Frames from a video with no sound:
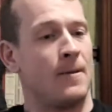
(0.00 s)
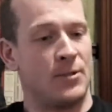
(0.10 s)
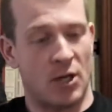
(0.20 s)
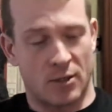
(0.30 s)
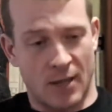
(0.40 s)

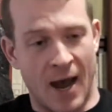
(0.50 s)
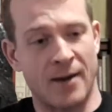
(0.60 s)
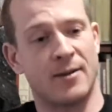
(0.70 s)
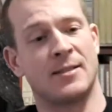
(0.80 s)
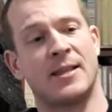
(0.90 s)
just
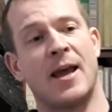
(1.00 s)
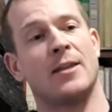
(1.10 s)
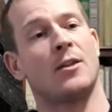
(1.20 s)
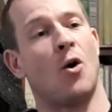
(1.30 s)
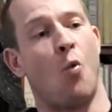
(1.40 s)

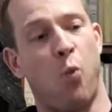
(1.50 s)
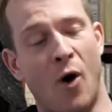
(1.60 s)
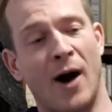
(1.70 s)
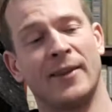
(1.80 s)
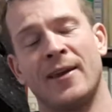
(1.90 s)
understand
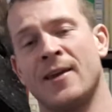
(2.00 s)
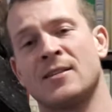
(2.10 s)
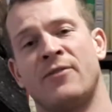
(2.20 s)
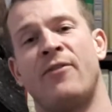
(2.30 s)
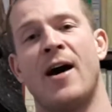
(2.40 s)
what is
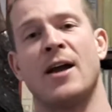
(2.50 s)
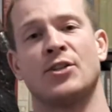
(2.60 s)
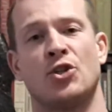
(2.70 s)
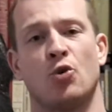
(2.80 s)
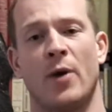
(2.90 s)
the fire
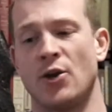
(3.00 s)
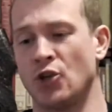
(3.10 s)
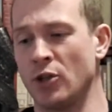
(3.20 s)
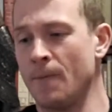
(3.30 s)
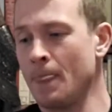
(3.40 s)

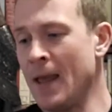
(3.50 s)
situation